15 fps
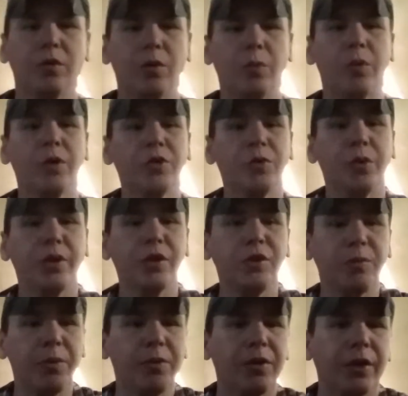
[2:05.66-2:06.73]
runs really
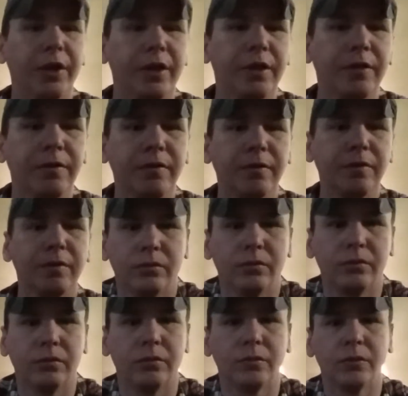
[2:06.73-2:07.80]
smoothly.
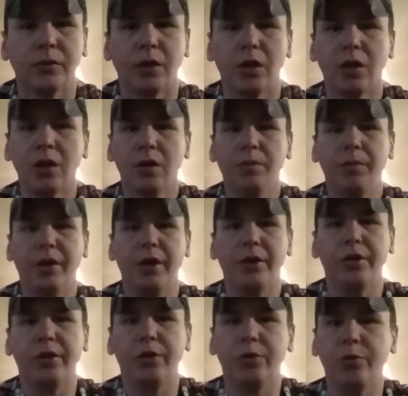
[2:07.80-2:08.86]
But yeah,
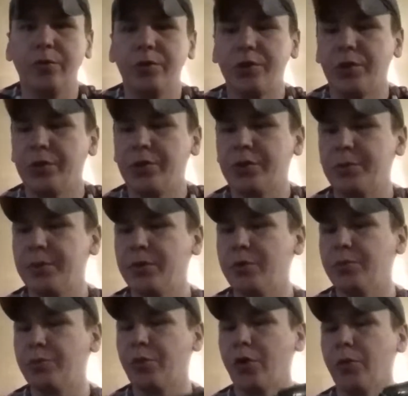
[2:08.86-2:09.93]
anywho, so it's been
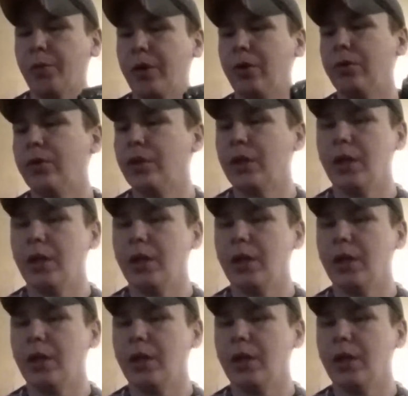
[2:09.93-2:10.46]
doing pretty well.